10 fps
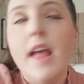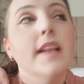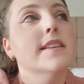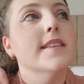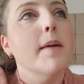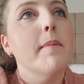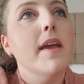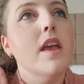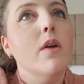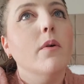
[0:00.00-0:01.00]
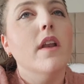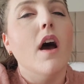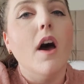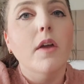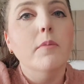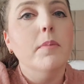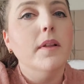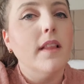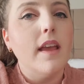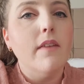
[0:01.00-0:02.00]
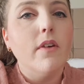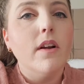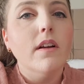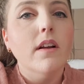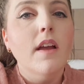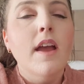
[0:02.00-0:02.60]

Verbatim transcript: Does that make you an unbeliever?